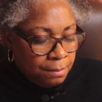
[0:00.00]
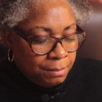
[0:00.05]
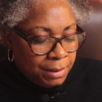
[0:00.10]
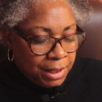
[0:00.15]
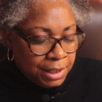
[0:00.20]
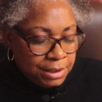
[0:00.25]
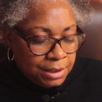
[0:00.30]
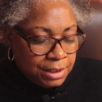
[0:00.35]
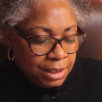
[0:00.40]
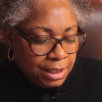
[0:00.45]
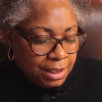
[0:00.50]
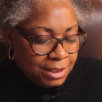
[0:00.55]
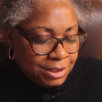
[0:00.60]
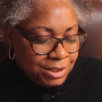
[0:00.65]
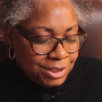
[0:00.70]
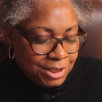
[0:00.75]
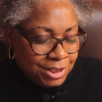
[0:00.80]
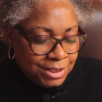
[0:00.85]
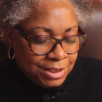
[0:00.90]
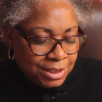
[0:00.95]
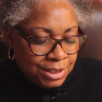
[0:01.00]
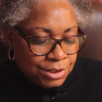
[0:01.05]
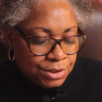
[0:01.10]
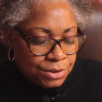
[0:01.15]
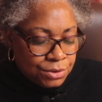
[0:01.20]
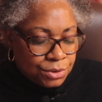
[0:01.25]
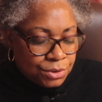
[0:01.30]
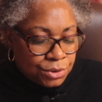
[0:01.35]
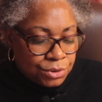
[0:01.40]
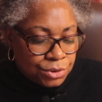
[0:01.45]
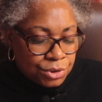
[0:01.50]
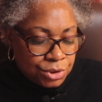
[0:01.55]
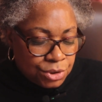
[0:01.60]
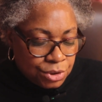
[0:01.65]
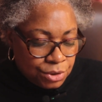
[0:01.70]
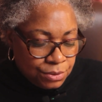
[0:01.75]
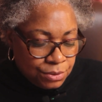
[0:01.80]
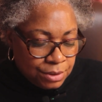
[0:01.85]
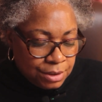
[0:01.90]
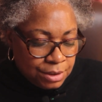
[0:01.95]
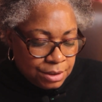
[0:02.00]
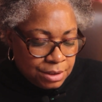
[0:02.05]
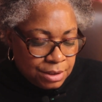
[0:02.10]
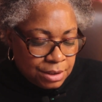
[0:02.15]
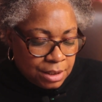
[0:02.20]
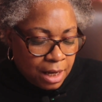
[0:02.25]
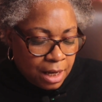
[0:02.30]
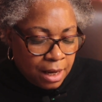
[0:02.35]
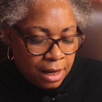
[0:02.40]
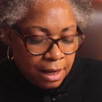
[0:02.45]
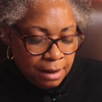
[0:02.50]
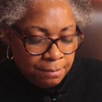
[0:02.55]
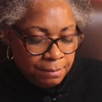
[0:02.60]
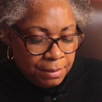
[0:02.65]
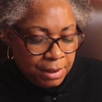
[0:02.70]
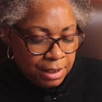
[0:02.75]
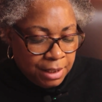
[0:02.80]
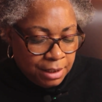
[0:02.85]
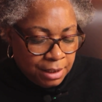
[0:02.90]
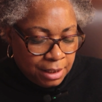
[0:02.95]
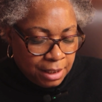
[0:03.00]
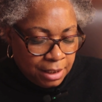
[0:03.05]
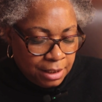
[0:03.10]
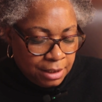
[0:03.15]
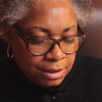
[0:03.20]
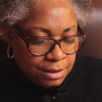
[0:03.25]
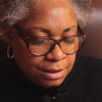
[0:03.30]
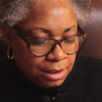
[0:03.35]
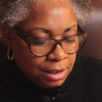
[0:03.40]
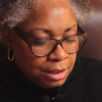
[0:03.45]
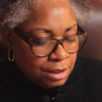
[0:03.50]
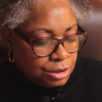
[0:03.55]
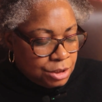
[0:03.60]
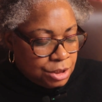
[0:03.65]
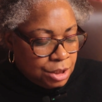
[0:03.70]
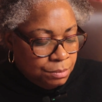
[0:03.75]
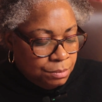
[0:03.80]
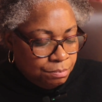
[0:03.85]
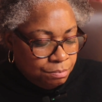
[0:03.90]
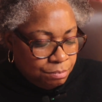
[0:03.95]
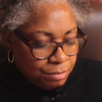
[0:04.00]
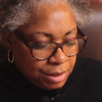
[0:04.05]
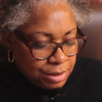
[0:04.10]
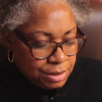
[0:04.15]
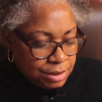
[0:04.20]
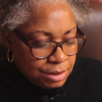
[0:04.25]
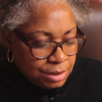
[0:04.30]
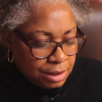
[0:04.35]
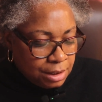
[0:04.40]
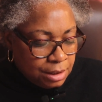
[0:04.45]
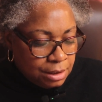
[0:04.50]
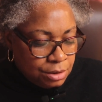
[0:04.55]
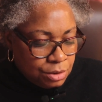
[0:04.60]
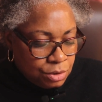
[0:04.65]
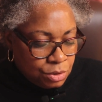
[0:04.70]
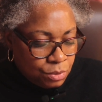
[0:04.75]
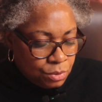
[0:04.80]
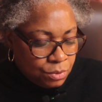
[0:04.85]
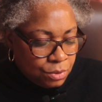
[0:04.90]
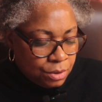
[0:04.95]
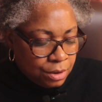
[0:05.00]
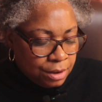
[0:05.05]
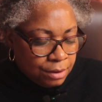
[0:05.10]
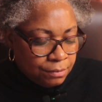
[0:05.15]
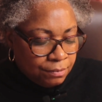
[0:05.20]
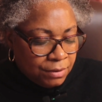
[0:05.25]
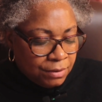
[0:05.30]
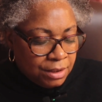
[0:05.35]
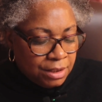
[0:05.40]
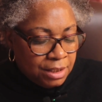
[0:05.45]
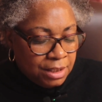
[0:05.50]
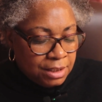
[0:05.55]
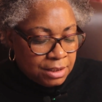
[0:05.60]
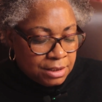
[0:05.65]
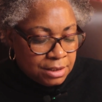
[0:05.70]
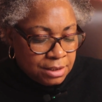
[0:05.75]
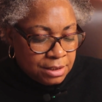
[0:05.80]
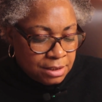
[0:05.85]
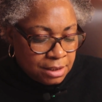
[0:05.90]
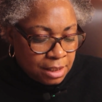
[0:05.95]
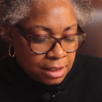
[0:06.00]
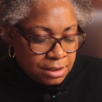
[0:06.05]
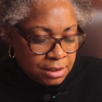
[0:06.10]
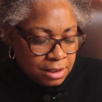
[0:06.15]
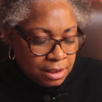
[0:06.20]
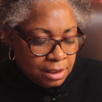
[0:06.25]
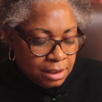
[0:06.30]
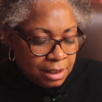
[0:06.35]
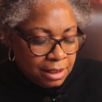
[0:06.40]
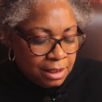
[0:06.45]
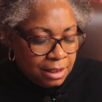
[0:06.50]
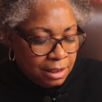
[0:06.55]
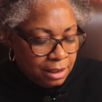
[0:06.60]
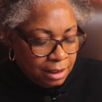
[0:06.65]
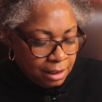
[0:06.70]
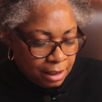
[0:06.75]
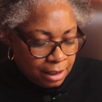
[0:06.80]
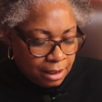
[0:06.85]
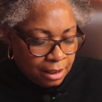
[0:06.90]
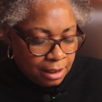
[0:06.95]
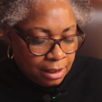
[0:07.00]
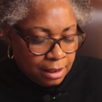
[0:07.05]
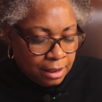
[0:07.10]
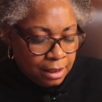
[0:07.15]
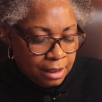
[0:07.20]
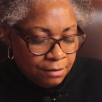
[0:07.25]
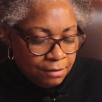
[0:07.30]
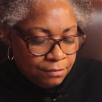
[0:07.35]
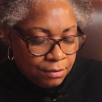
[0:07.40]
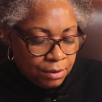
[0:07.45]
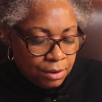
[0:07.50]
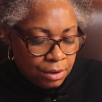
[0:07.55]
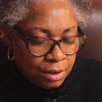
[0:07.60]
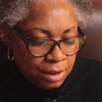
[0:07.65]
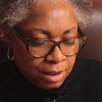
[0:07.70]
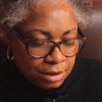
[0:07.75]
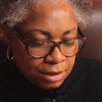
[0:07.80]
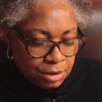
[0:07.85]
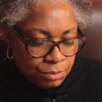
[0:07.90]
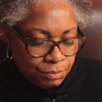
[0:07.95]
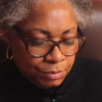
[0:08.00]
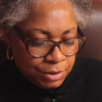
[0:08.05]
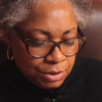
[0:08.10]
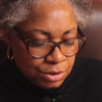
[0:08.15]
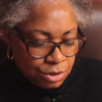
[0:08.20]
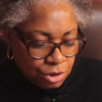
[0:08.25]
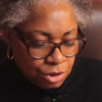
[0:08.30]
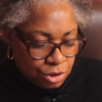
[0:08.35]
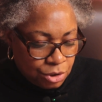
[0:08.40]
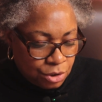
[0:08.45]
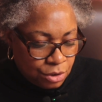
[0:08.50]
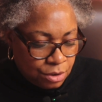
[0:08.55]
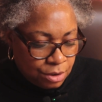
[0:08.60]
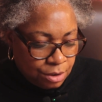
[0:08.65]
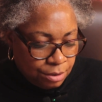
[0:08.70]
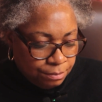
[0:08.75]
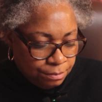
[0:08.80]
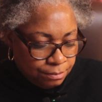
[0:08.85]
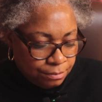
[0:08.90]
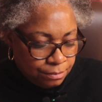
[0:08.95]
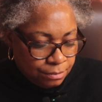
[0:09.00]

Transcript: By day, she teaches her students, and by night, she must endure the incessant clicking of her husband's jaw.